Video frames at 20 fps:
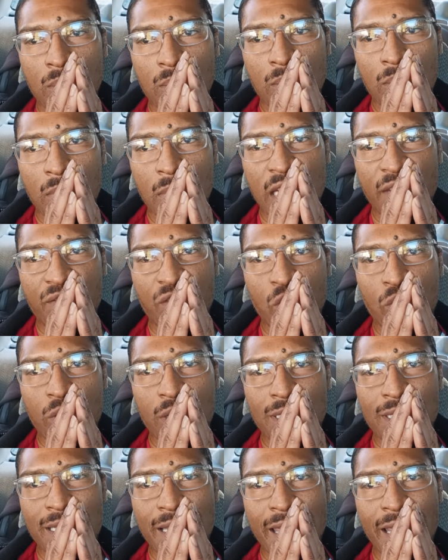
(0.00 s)
If you
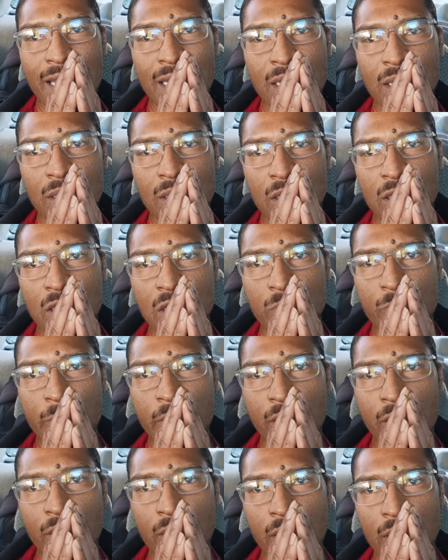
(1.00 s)
could take the
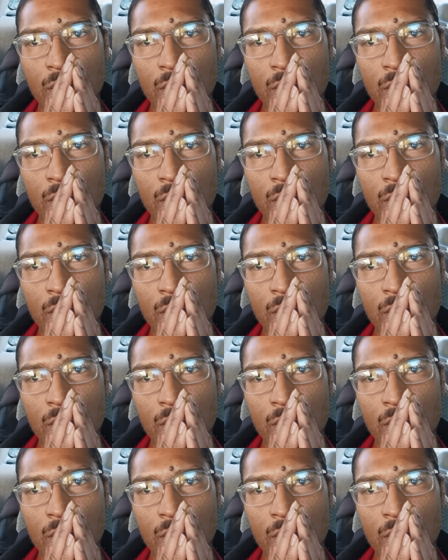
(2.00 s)
spirit,